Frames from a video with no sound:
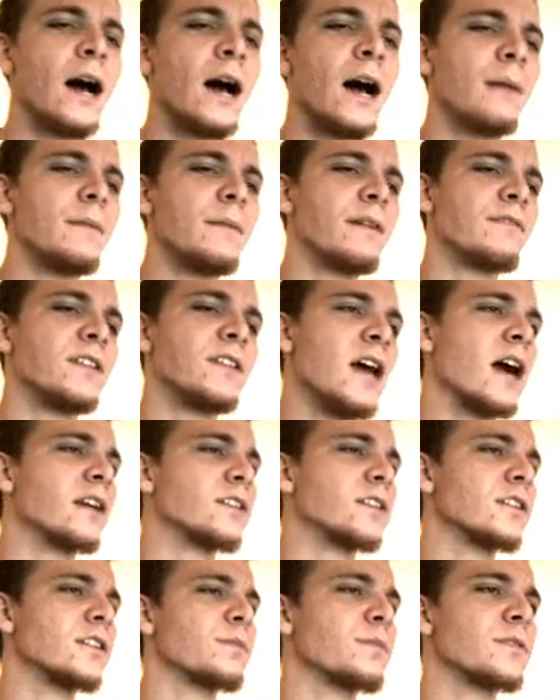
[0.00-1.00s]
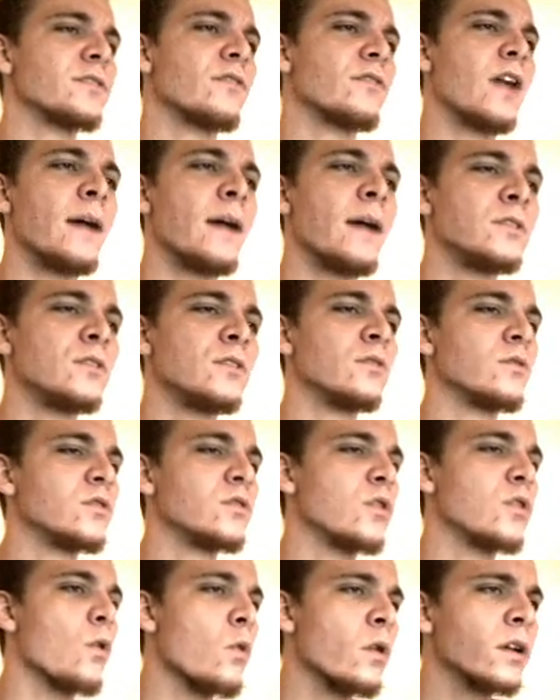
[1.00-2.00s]
If the doctor's prescribed you
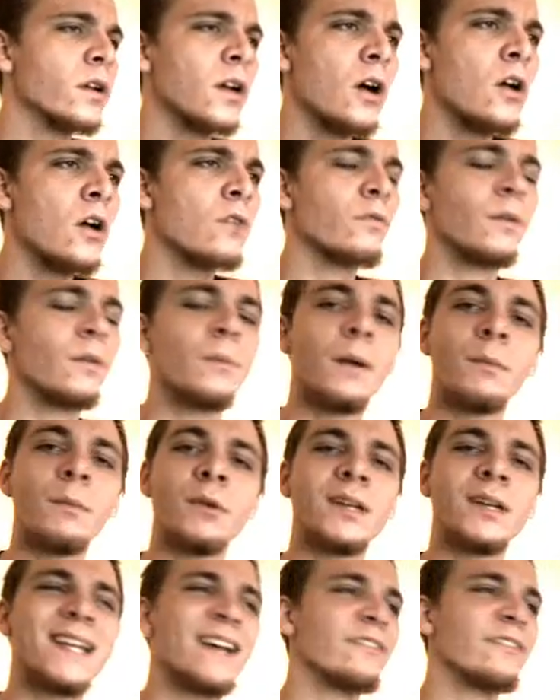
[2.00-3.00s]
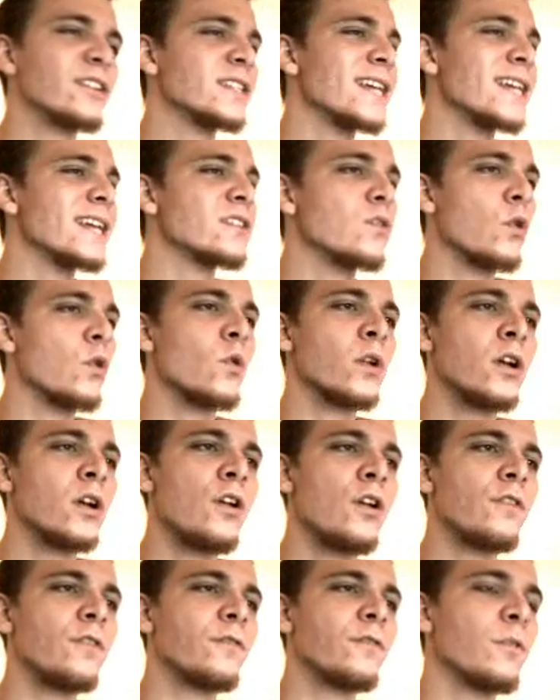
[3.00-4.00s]
Toradol, remember, never take
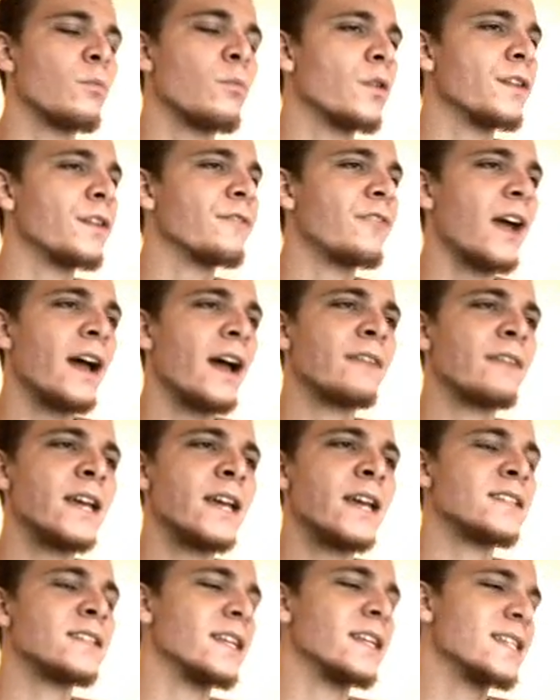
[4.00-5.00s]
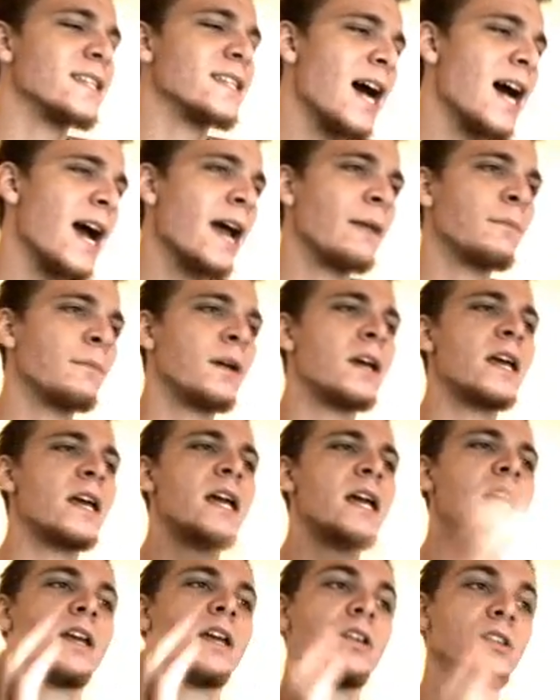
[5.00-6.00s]
Toradol for more than 5 days at a time.
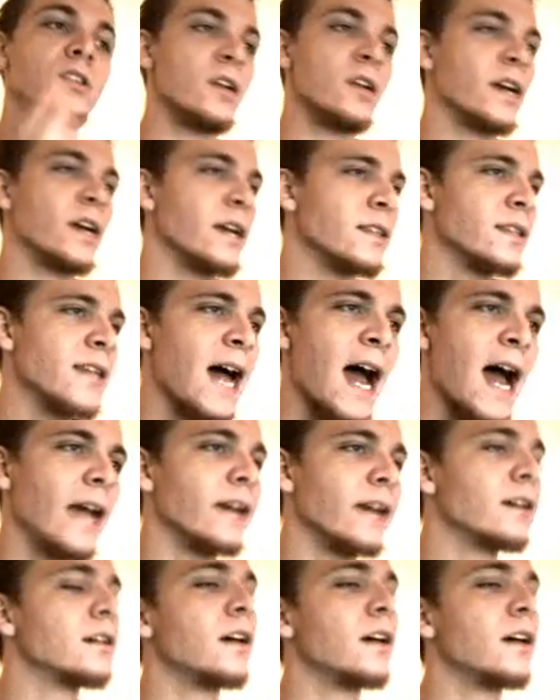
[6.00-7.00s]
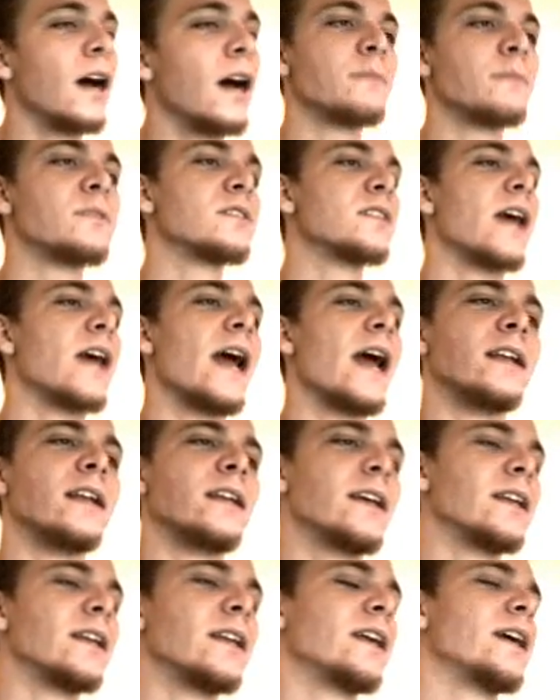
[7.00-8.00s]
You can die. I'm just saying,
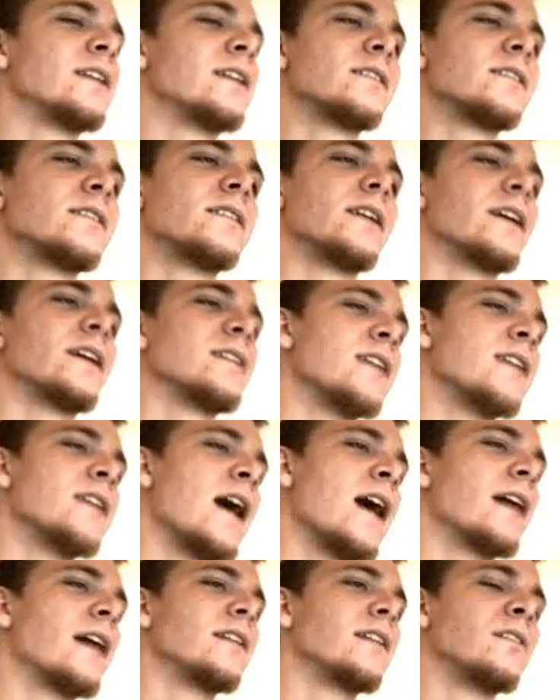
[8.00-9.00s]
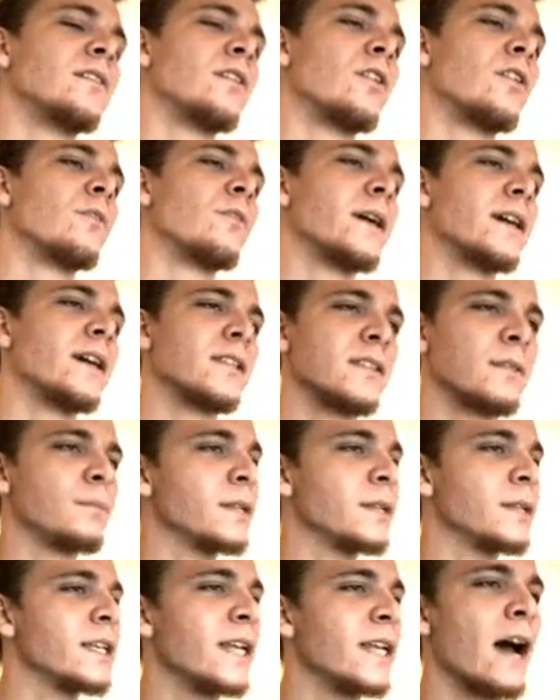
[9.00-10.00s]
it's not, because of the
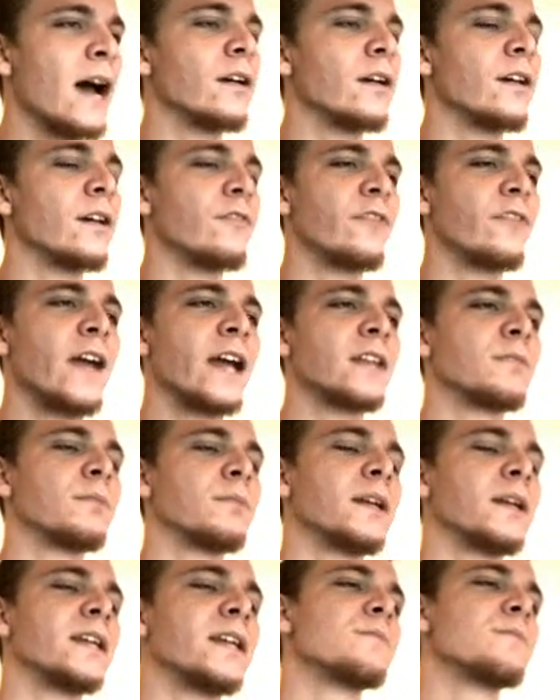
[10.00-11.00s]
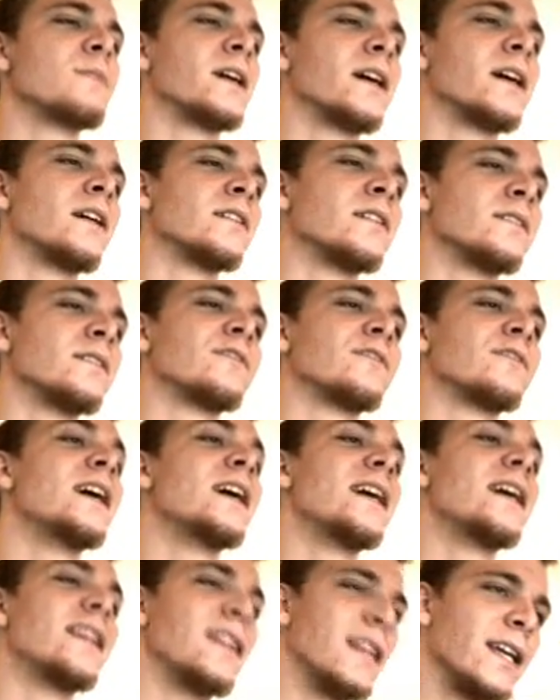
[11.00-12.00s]
bleed out effect, but it's because of
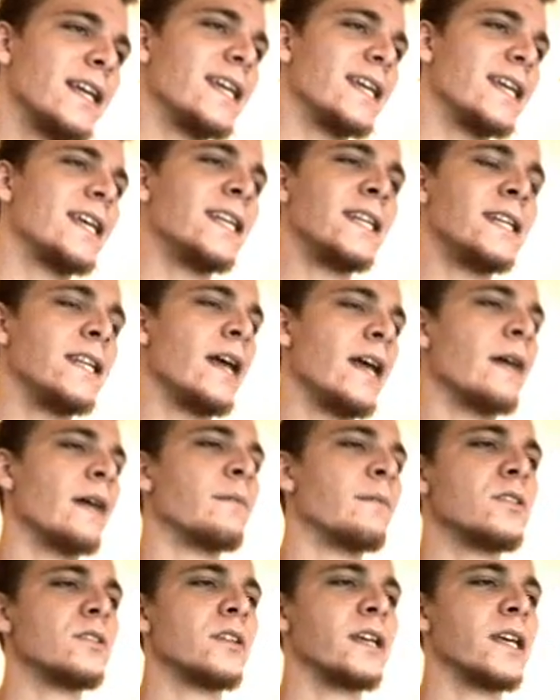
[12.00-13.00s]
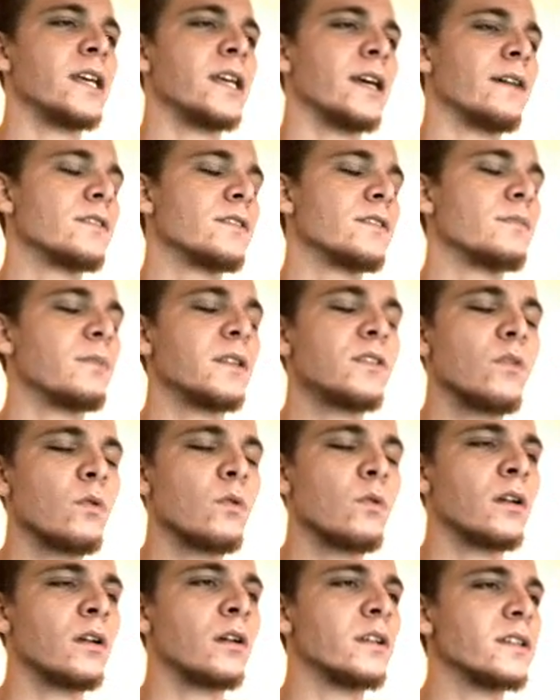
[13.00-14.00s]
the kidney damage it gives. But
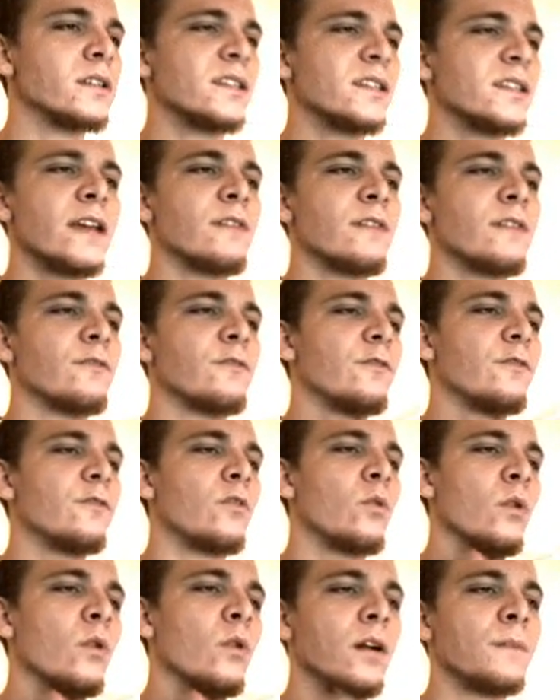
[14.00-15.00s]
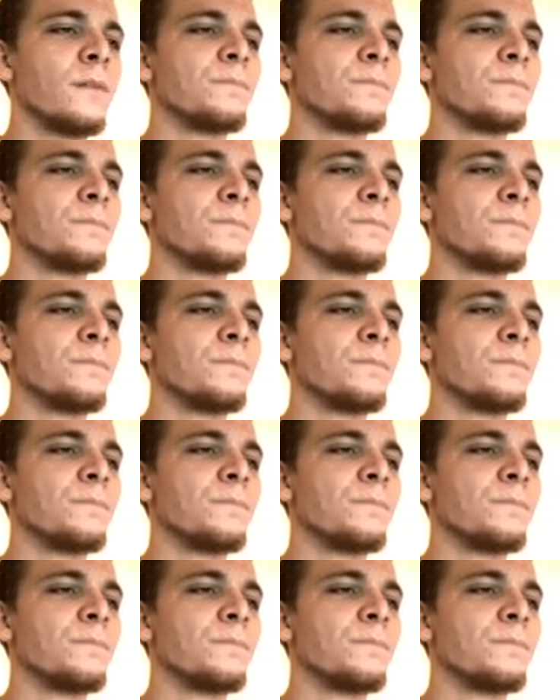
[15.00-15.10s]
Toradol is safe for,